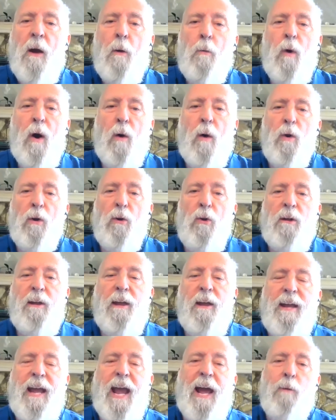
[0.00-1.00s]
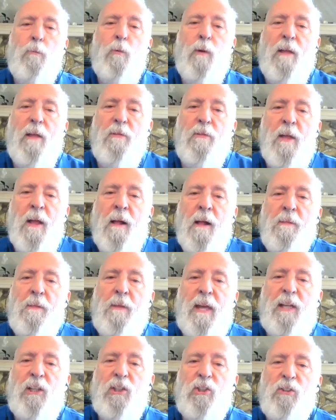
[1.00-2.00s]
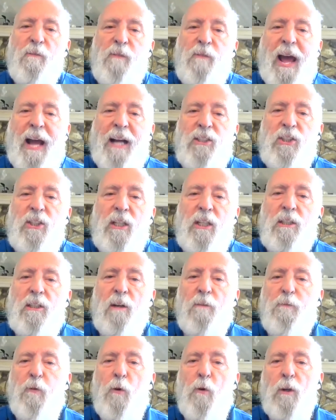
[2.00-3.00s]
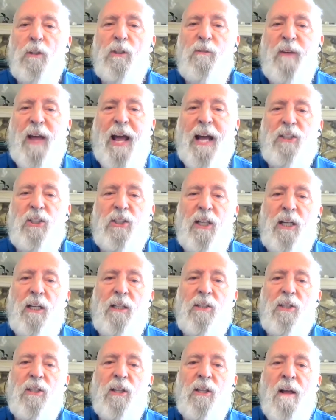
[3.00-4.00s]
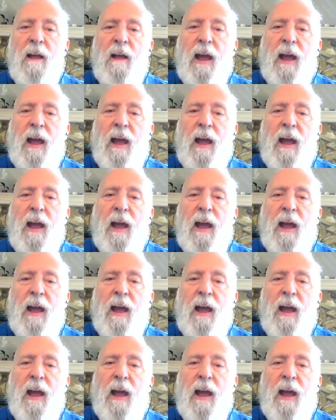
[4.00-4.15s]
What we're looking at with these vaccines and forced vaccines